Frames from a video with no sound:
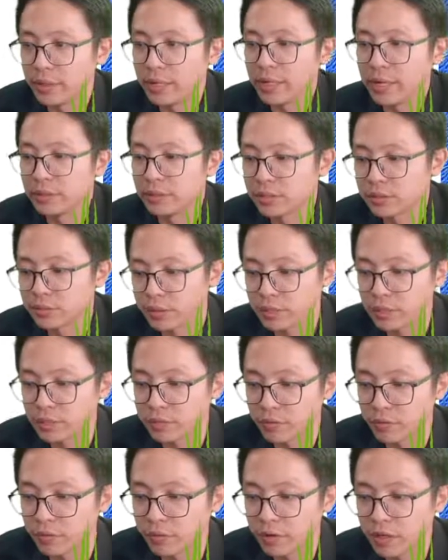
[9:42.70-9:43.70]
This one is
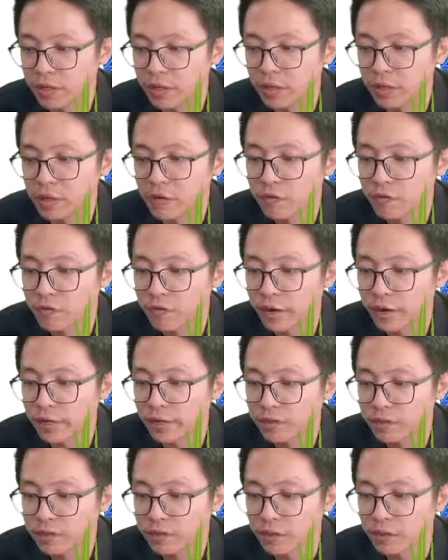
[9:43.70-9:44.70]

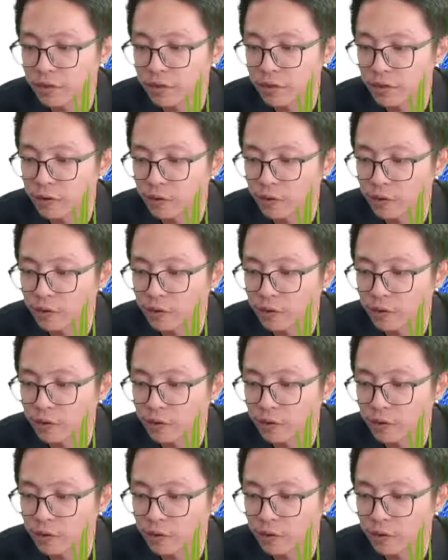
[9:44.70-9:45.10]
refraction.